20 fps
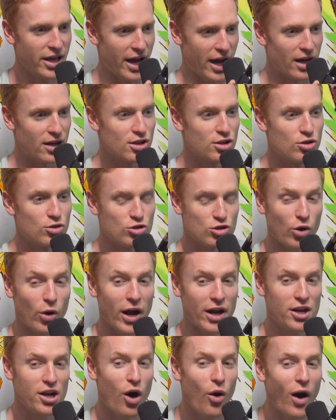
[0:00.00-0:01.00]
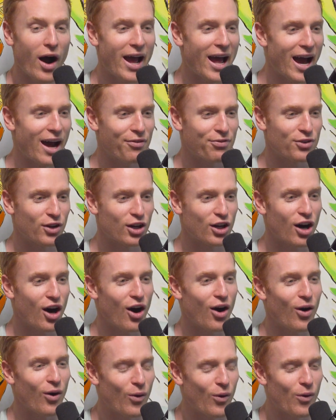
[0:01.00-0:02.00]
Yeah. So I know yeah. I have to
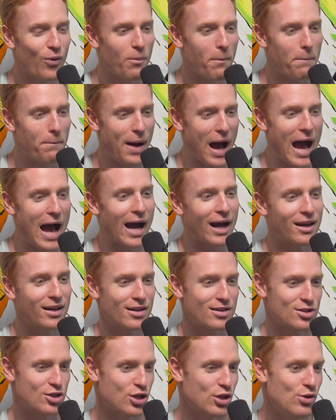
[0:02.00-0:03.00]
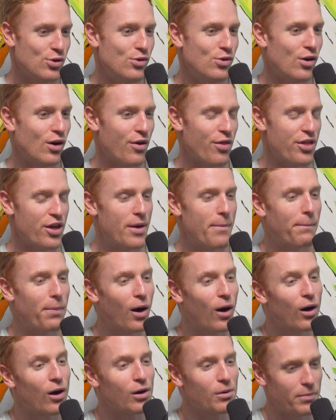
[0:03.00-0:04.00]
go back to the
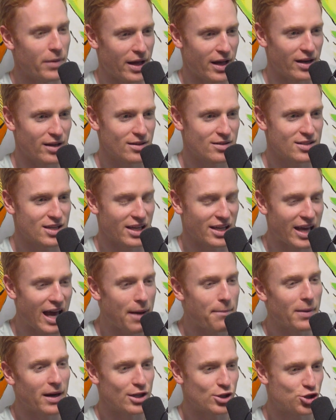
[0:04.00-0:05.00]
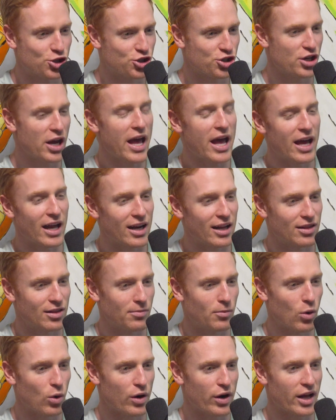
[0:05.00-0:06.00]
apartment to get my shit in the
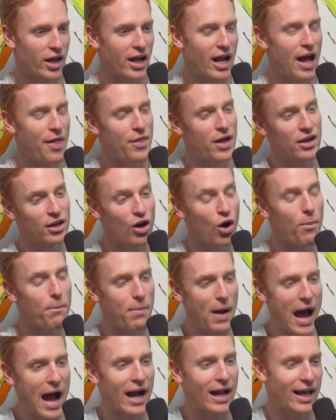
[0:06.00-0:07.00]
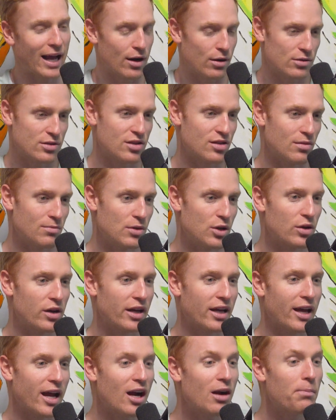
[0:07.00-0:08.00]
morning and then go back out to the
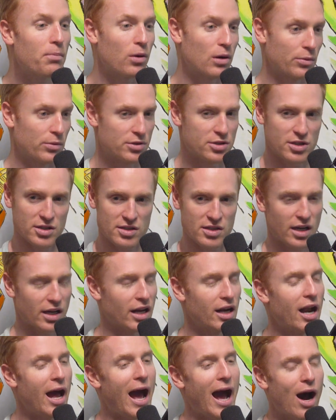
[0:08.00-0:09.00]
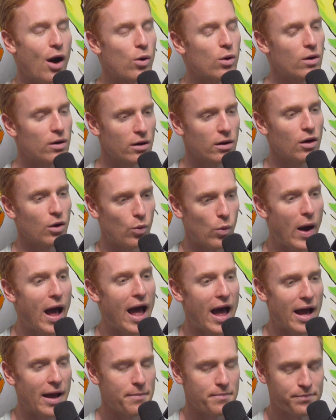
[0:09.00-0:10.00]
Munich airport, which is like an hour
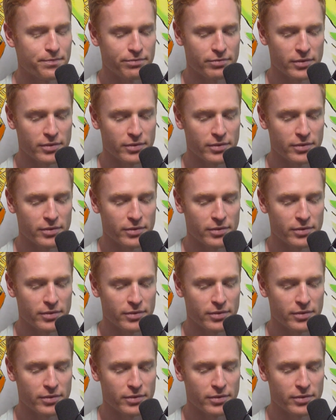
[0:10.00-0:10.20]
away.